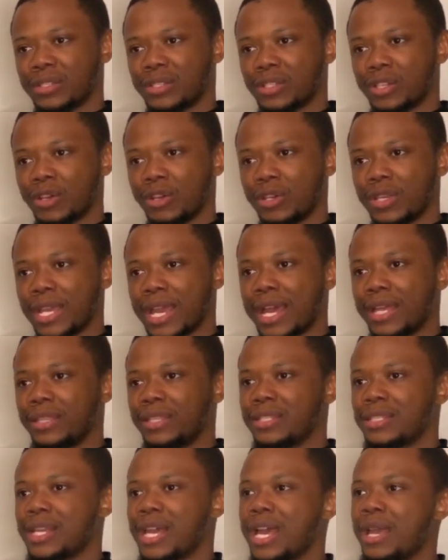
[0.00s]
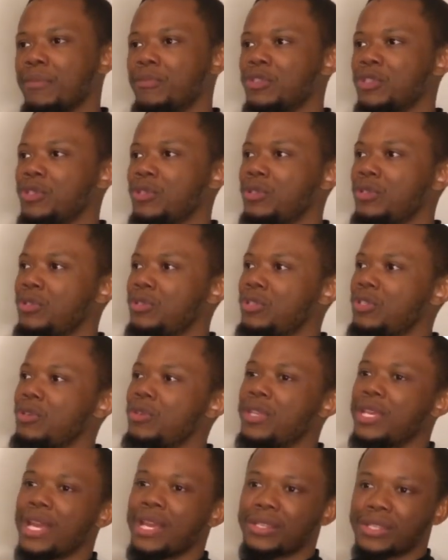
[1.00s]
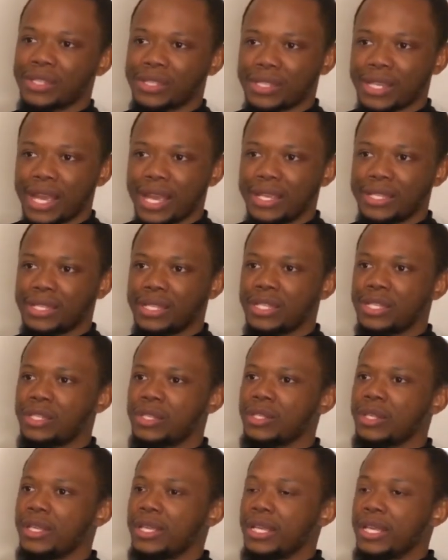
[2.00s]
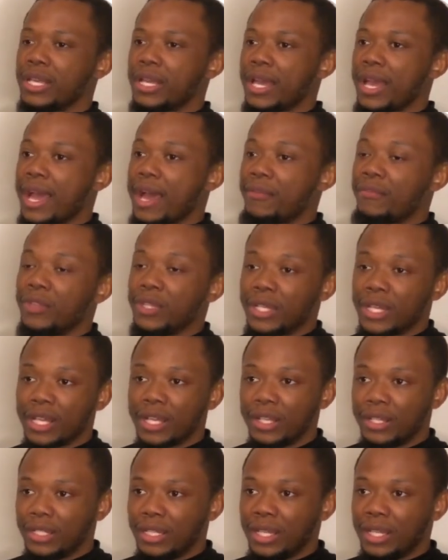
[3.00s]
So you had the time to do the exercises, have the